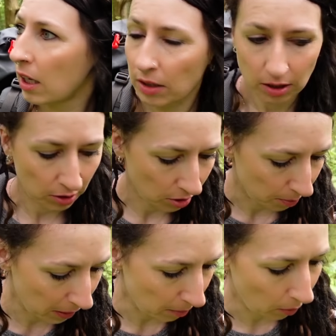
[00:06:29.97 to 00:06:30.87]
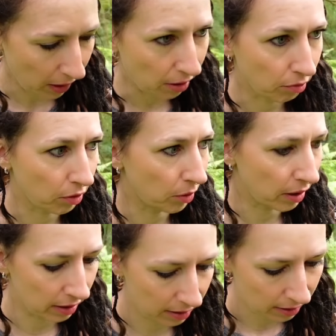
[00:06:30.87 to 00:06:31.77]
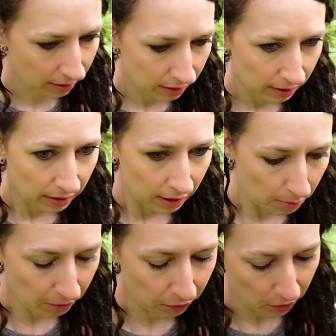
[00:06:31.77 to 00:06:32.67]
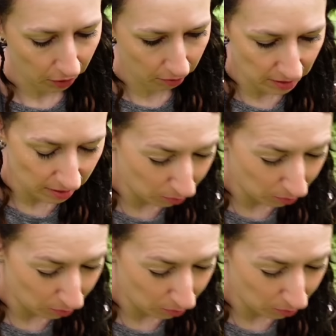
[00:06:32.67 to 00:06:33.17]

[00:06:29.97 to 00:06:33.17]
I'm gonna pick my way through a bit further into the